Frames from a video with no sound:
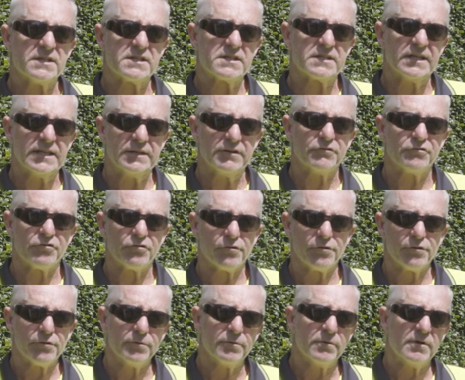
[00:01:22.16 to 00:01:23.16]
see the
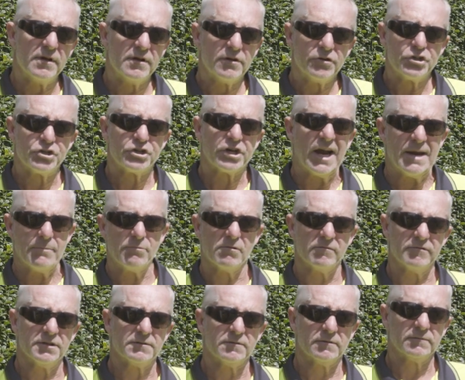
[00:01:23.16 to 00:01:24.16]
true shape of
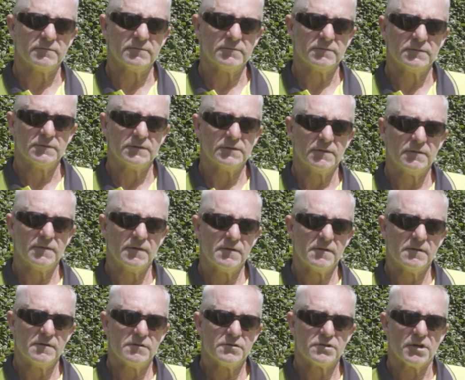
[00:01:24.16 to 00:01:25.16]
it.
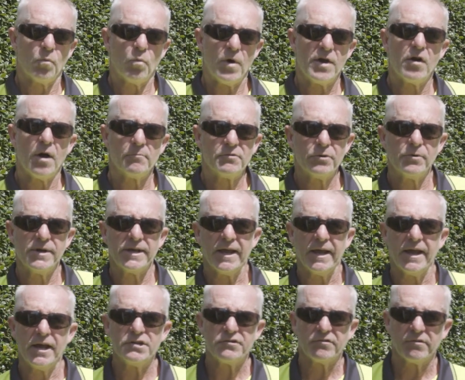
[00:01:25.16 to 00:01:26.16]
So when I'm doing a
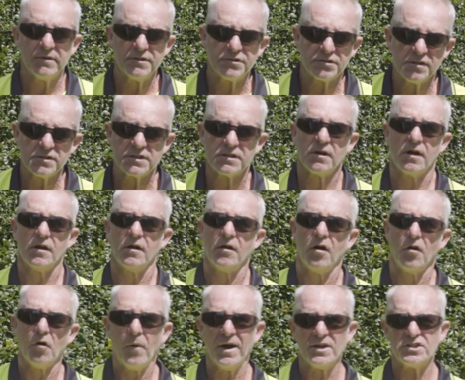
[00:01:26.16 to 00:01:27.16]
hedge, for instance, I
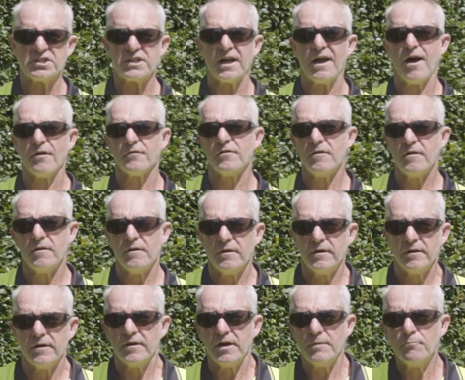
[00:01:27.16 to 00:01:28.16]
always start,
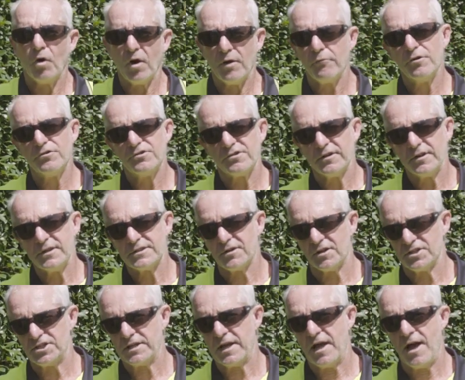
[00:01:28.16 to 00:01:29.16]
in my routine is I
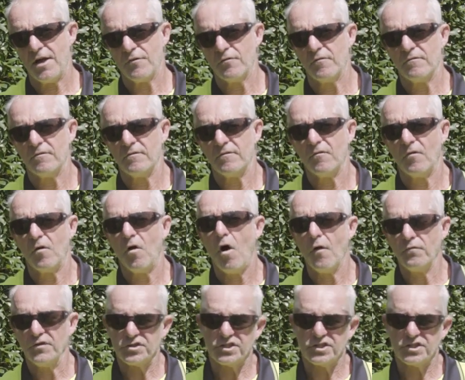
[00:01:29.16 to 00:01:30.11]
start on the